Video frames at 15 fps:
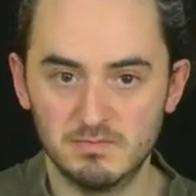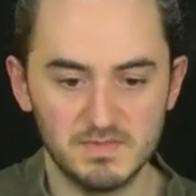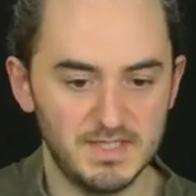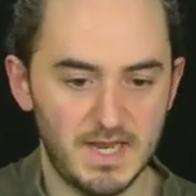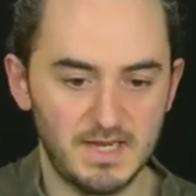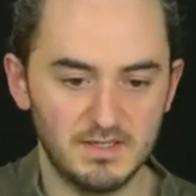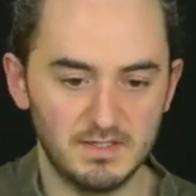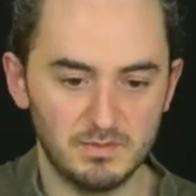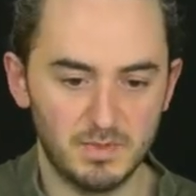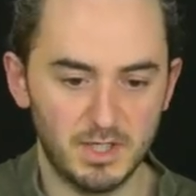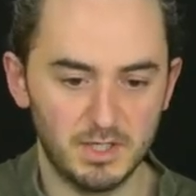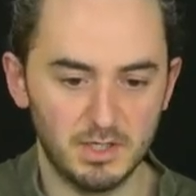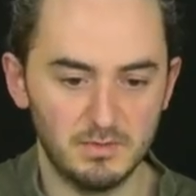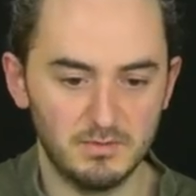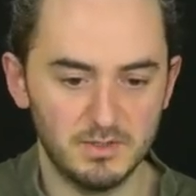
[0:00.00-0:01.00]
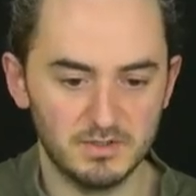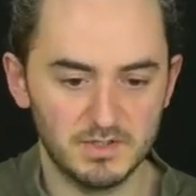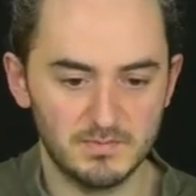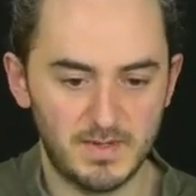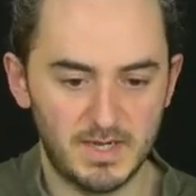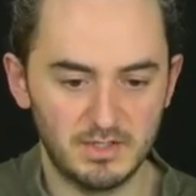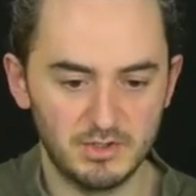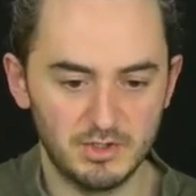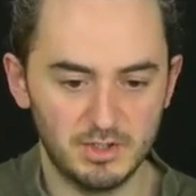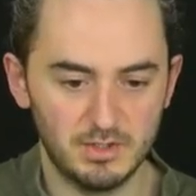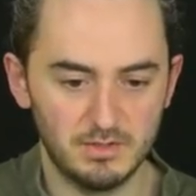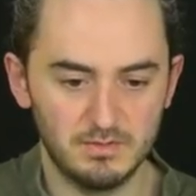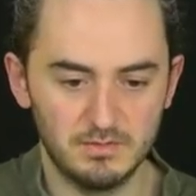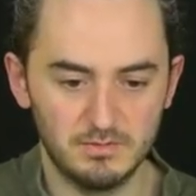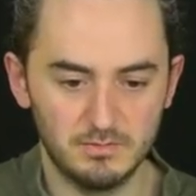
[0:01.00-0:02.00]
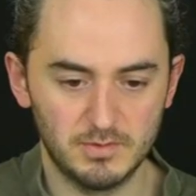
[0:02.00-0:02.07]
standard binomial expansion,